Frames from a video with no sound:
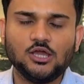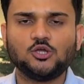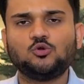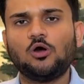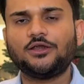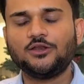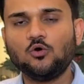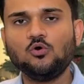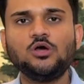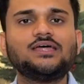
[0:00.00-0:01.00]
You already
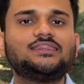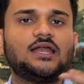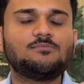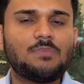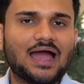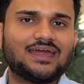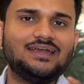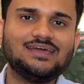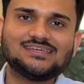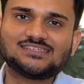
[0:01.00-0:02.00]
know that
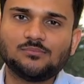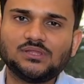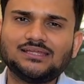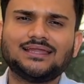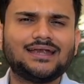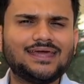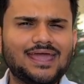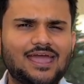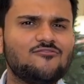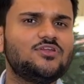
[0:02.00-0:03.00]
backend is something that
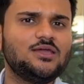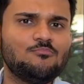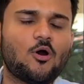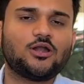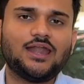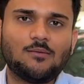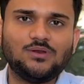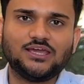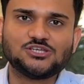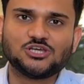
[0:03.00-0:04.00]
every important
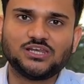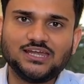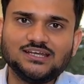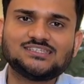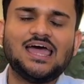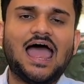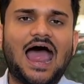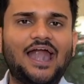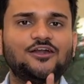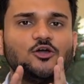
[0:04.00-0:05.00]
application needs,
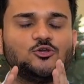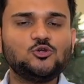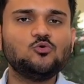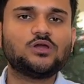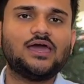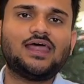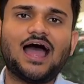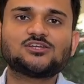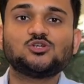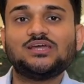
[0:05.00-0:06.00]
and you can
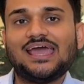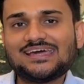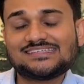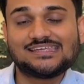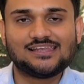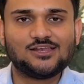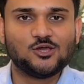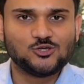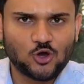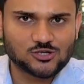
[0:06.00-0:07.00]
actually excel
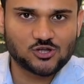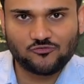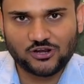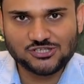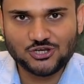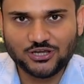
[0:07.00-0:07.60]
your software engineering